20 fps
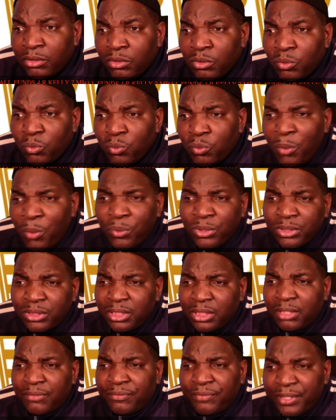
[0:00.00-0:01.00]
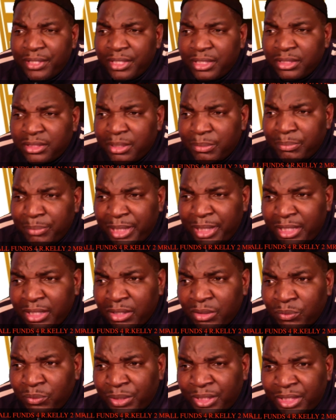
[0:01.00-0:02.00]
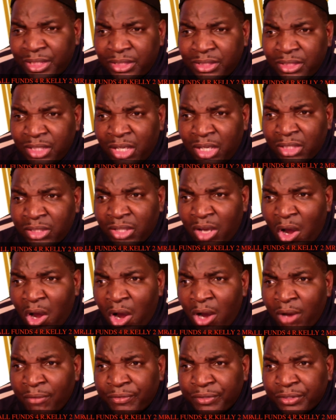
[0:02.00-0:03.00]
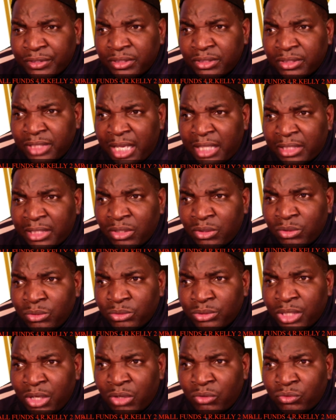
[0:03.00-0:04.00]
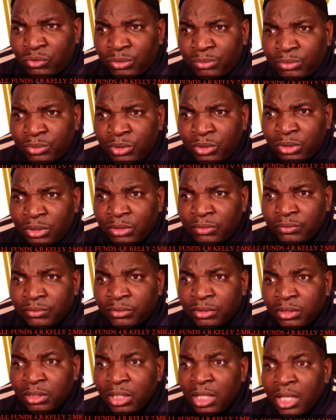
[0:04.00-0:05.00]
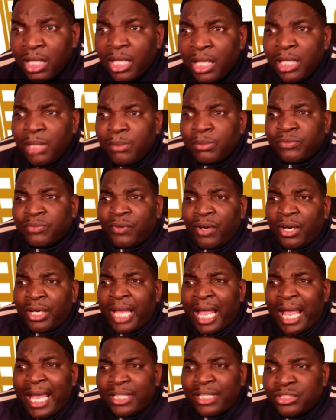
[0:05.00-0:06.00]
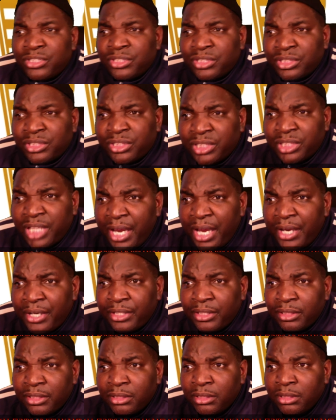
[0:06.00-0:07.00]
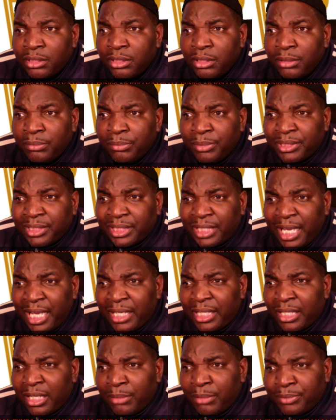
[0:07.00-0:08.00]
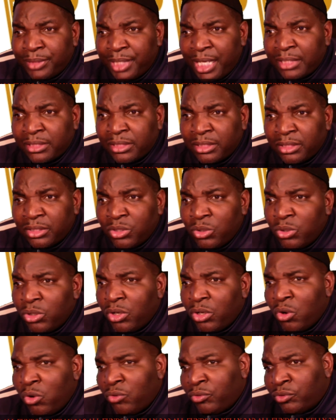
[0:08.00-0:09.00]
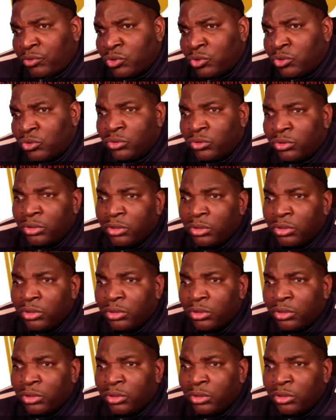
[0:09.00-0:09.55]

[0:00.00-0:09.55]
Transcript: What was the defendant's demeanor when he saw the officers at the hotel room door? He was very anxious and scared. Mr. Canick, objection, court overruled.